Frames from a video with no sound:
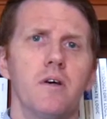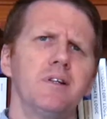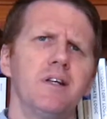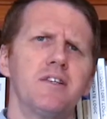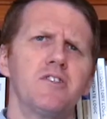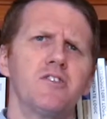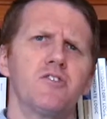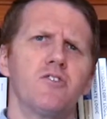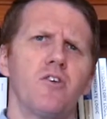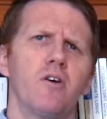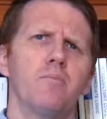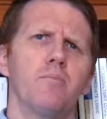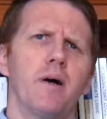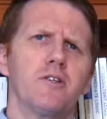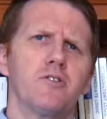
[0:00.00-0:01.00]
Let's
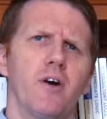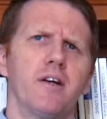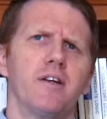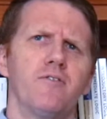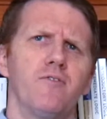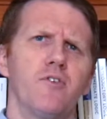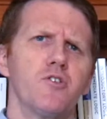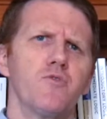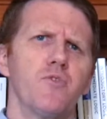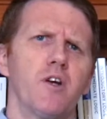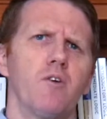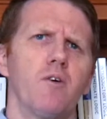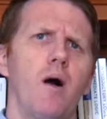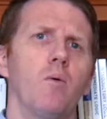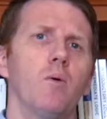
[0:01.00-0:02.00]
start by trying to first
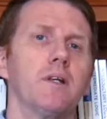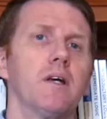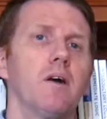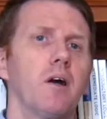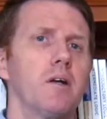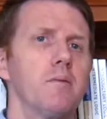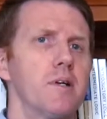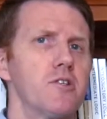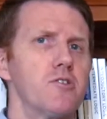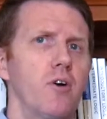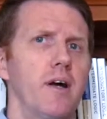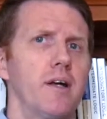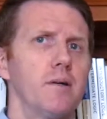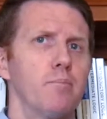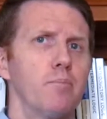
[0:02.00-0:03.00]
figure out what the argument is
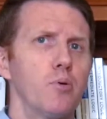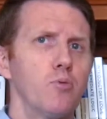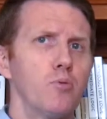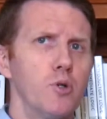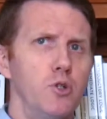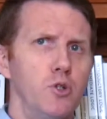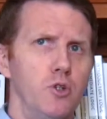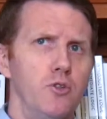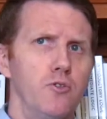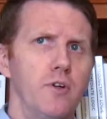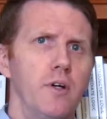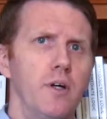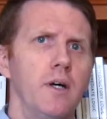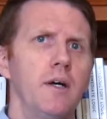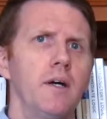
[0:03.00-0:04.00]
trying to prove.
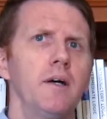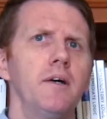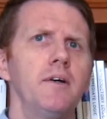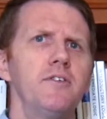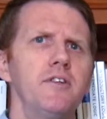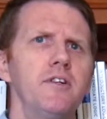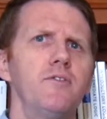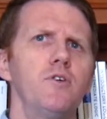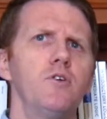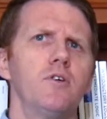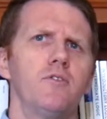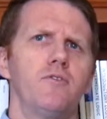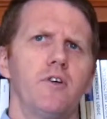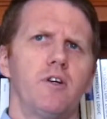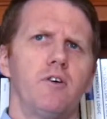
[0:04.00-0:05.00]
See if you
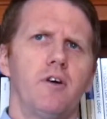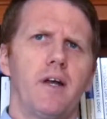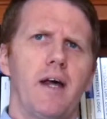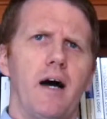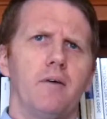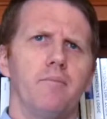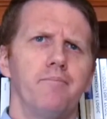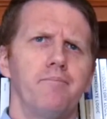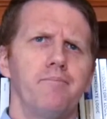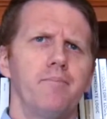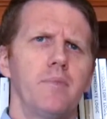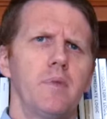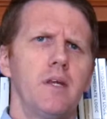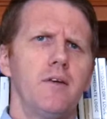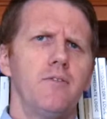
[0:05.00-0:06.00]
can figure it out.
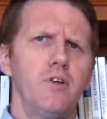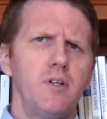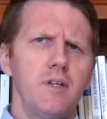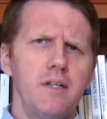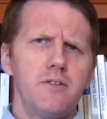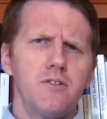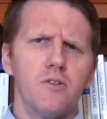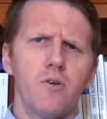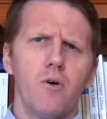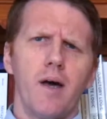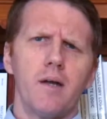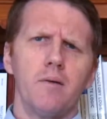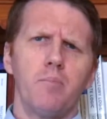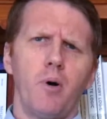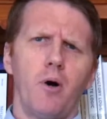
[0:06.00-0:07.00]
If you need to, go
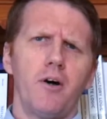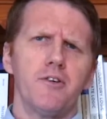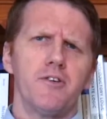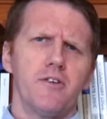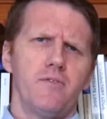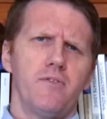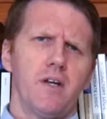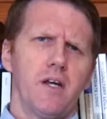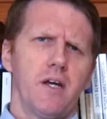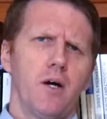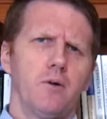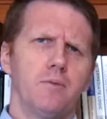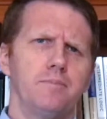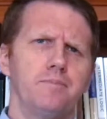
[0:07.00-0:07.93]
ahead and pause the video.